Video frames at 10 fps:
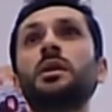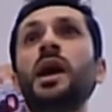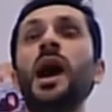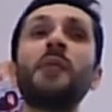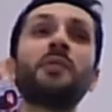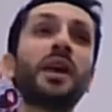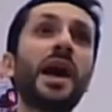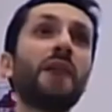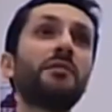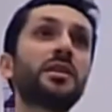I'm going to
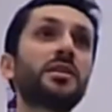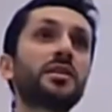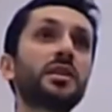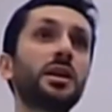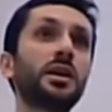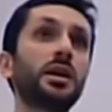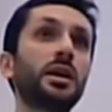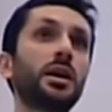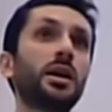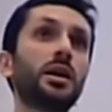have this
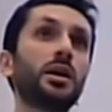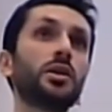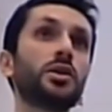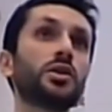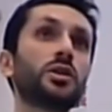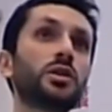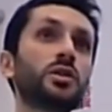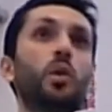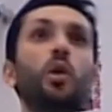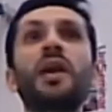
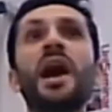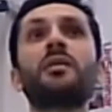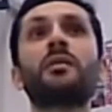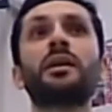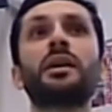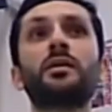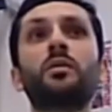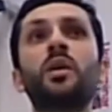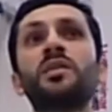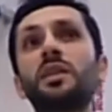small gathering
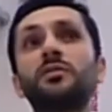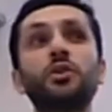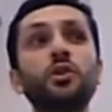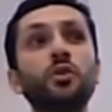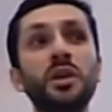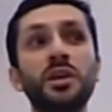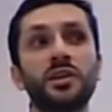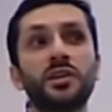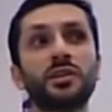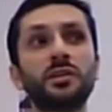once every 2
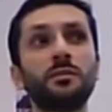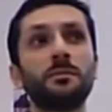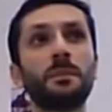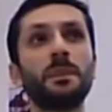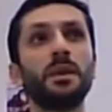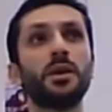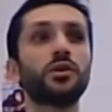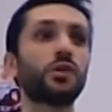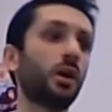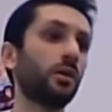weeks.
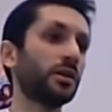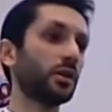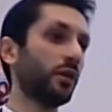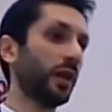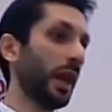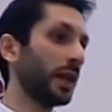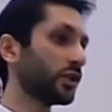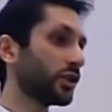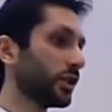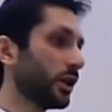So it's over
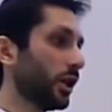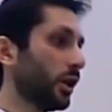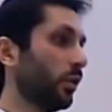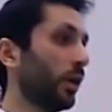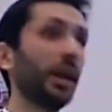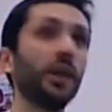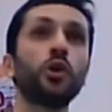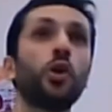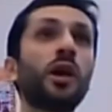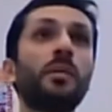lunch. We're going to
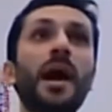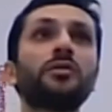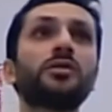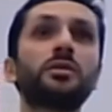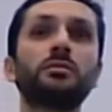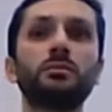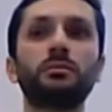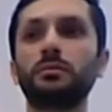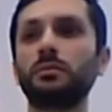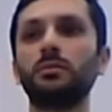talk about
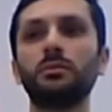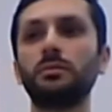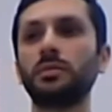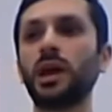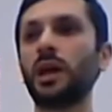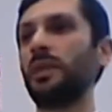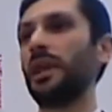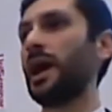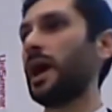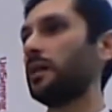
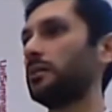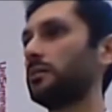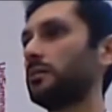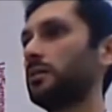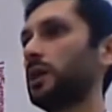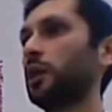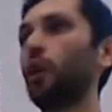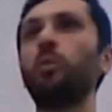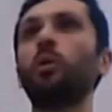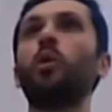Karbala,
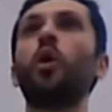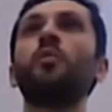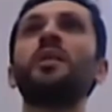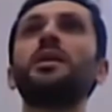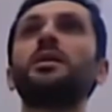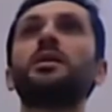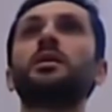global warming,